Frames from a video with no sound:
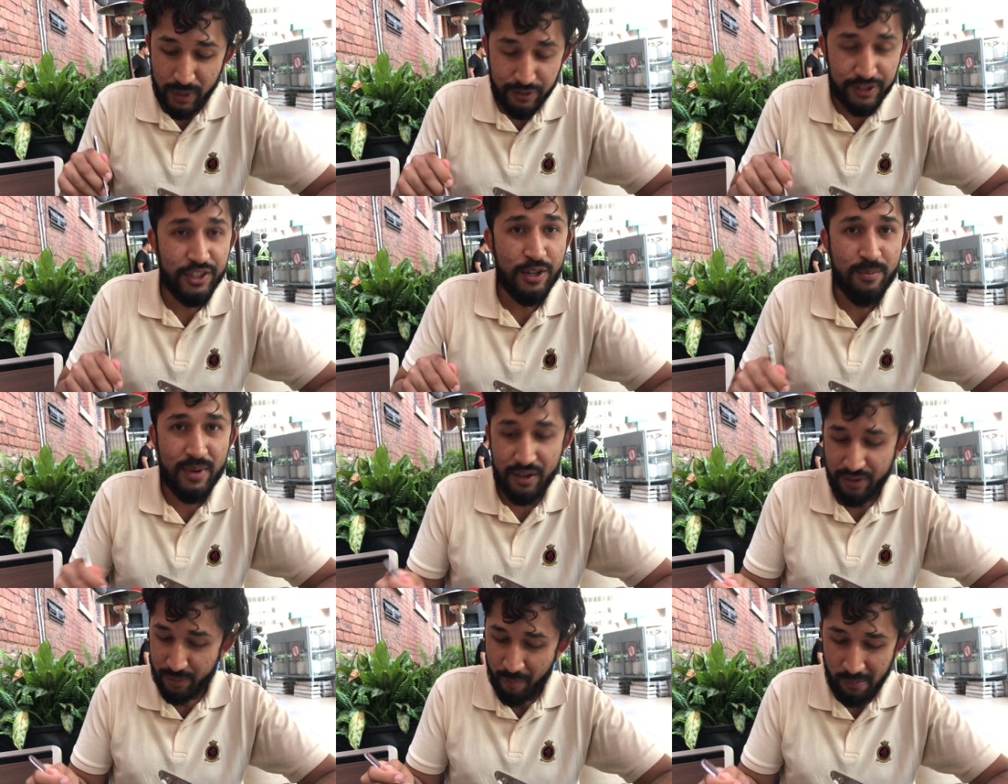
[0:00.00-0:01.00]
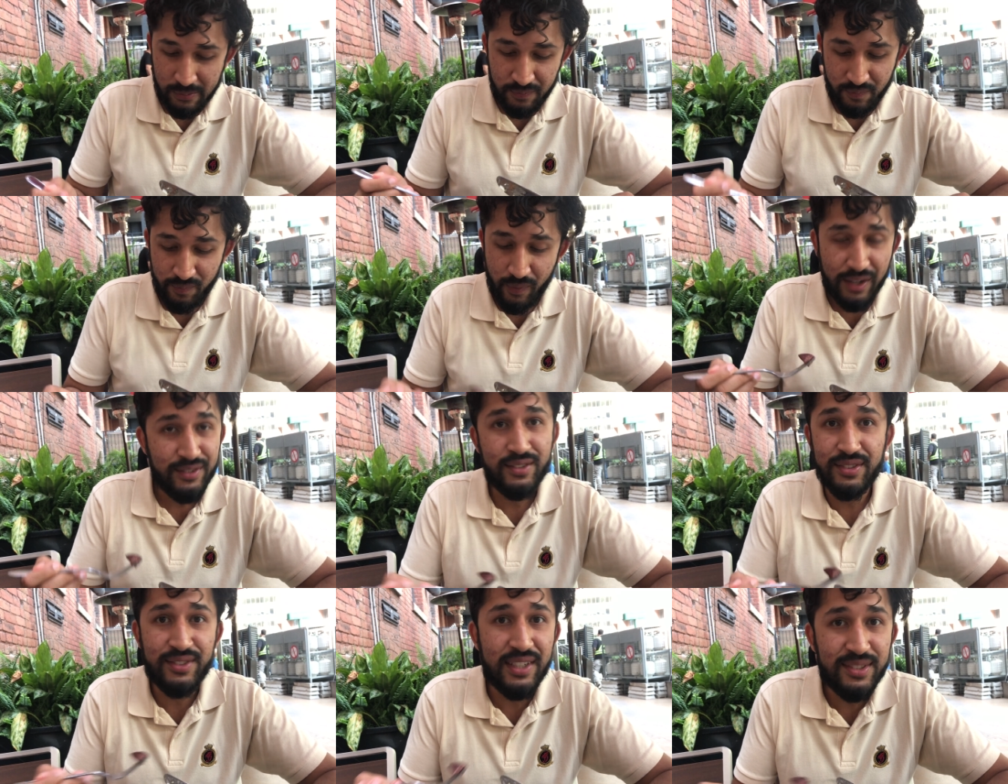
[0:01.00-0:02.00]
melts in your mouth.
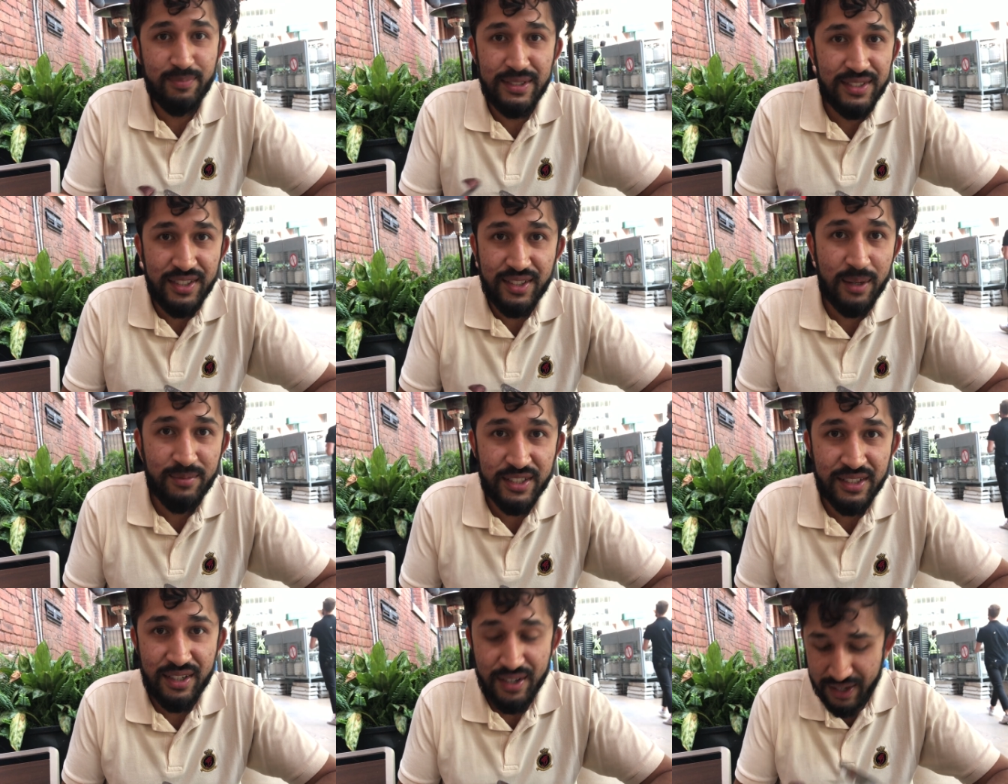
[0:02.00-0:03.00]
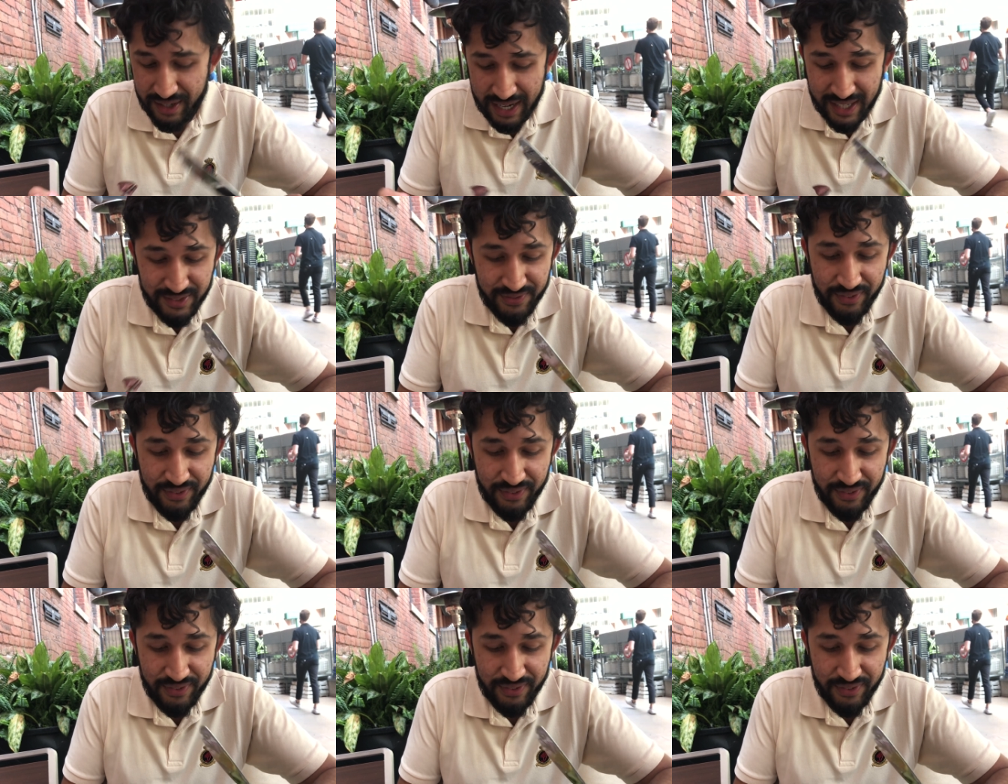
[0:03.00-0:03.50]
The sesame seed comes in there, adds